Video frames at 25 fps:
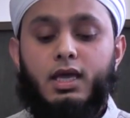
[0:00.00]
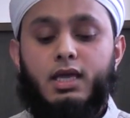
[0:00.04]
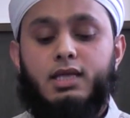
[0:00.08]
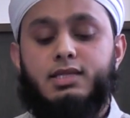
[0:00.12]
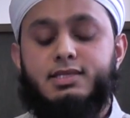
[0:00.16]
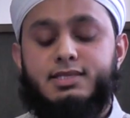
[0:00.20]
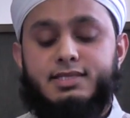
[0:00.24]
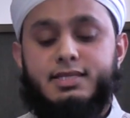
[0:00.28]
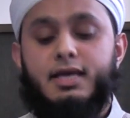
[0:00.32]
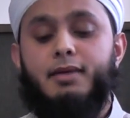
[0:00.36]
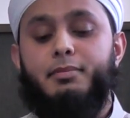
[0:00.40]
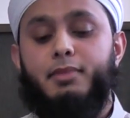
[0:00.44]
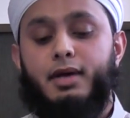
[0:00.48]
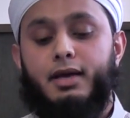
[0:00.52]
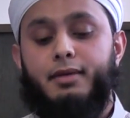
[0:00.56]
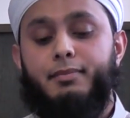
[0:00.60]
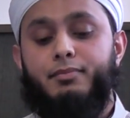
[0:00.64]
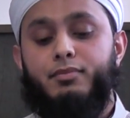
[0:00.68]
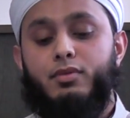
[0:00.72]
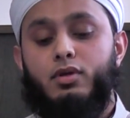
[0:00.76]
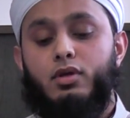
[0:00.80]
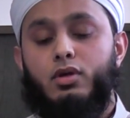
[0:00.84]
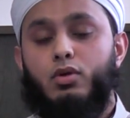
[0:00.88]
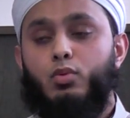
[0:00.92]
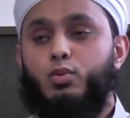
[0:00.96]
In
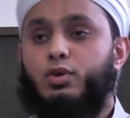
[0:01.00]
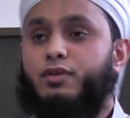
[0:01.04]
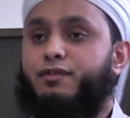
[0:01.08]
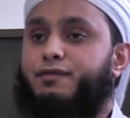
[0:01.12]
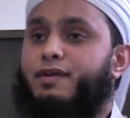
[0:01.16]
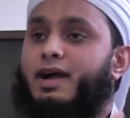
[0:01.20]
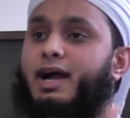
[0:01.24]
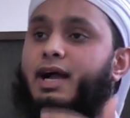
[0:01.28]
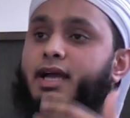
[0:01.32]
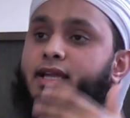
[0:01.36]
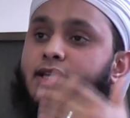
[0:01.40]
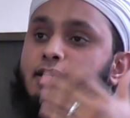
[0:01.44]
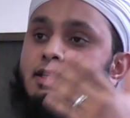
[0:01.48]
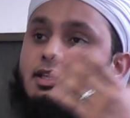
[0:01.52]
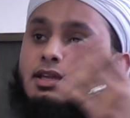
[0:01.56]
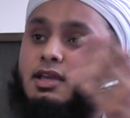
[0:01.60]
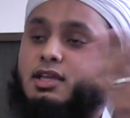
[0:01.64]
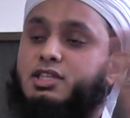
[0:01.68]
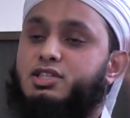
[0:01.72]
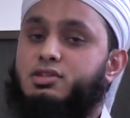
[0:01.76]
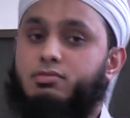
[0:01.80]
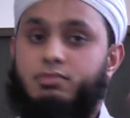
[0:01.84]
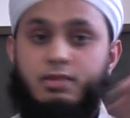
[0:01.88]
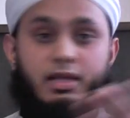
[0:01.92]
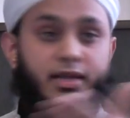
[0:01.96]
summer, we find
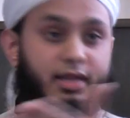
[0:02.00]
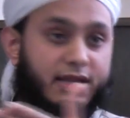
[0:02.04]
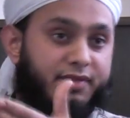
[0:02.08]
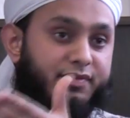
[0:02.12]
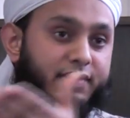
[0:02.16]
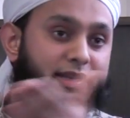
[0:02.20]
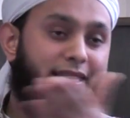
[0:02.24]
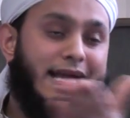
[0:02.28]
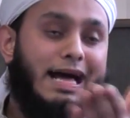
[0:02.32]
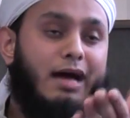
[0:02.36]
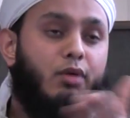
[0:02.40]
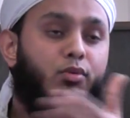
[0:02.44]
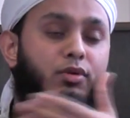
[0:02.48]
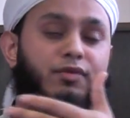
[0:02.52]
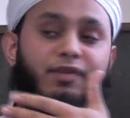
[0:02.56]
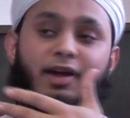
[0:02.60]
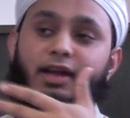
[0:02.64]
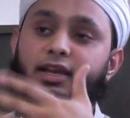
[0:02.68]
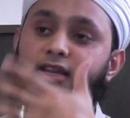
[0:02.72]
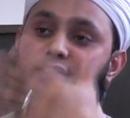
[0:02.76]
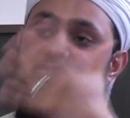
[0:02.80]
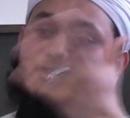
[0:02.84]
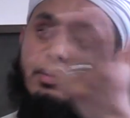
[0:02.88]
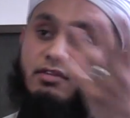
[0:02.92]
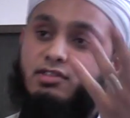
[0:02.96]
it's, even now, we
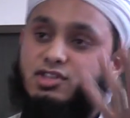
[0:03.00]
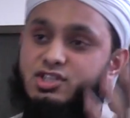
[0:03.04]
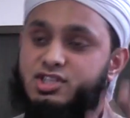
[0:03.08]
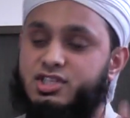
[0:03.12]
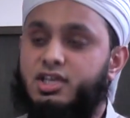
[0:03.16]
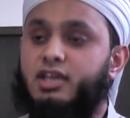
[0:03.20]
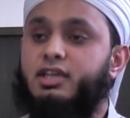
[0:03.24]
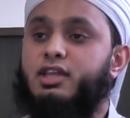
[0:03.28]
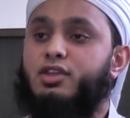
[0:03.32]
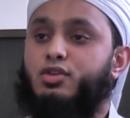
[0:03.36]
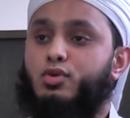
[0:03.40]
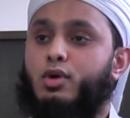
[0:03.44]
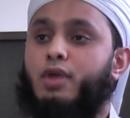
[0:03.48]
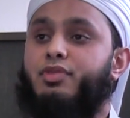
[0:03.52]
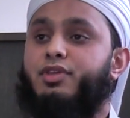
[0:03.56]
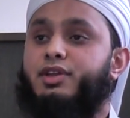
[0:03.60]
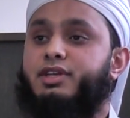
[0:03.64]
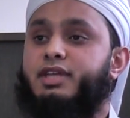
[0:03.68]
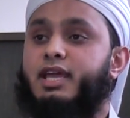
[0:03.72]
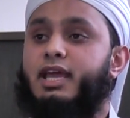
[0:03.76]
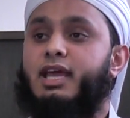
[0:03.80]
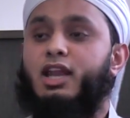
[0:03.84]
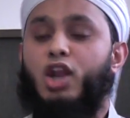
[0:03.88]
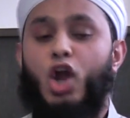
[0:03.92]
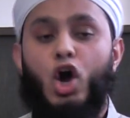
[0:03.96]
find it's very sunny throughout
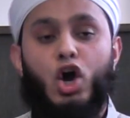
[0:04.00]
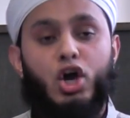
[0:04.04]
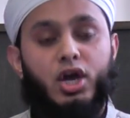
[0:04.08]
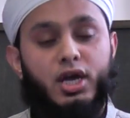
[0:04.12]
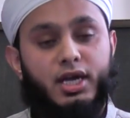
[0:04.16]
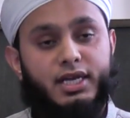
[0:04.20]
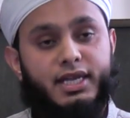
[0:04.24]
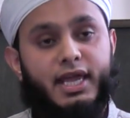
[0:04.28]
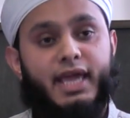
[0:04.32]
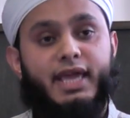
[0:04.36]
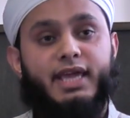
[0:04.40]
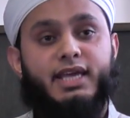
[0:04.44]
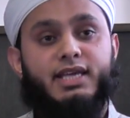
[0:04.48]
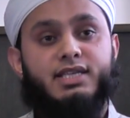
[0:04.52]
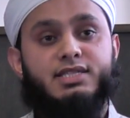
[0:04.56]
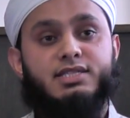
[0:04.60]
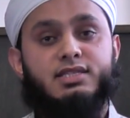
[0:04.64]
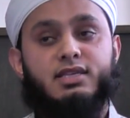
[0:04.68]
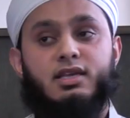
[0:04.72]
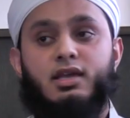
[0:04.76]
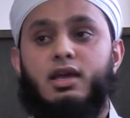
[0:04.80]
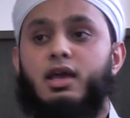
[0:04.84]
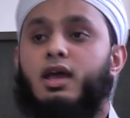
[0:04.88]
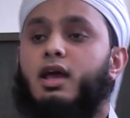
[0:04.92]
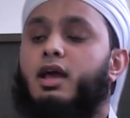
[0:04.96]
the day, longer
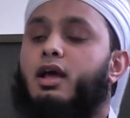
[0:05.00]
days.